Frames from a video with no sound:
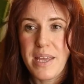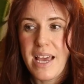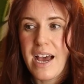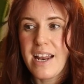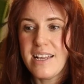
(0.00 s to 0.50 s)
be
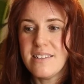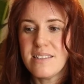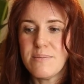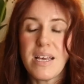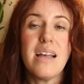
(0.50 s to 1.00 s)
at, and
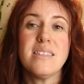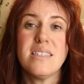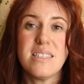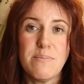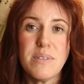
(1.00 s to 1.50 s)
some signs
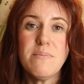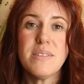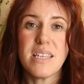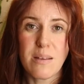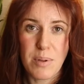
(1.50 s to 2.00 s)
and
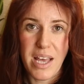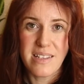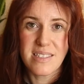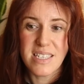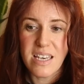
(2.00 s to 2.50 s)
symptoms that the
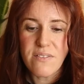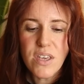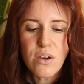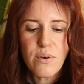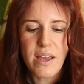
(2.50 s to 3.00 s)
plants give
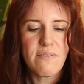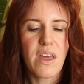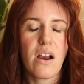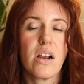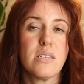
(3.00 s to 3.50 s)
you if
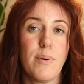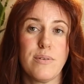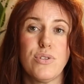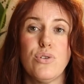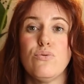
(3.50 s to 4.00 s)
they are
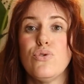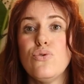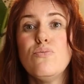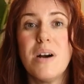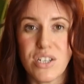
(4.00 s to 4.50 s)
exposed to
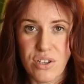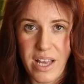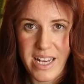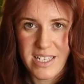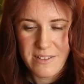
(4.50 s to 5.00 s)
too much
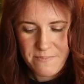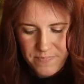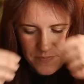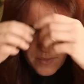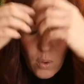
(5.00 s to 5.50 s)
light
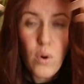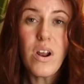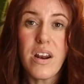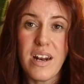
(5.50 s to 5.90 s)
or not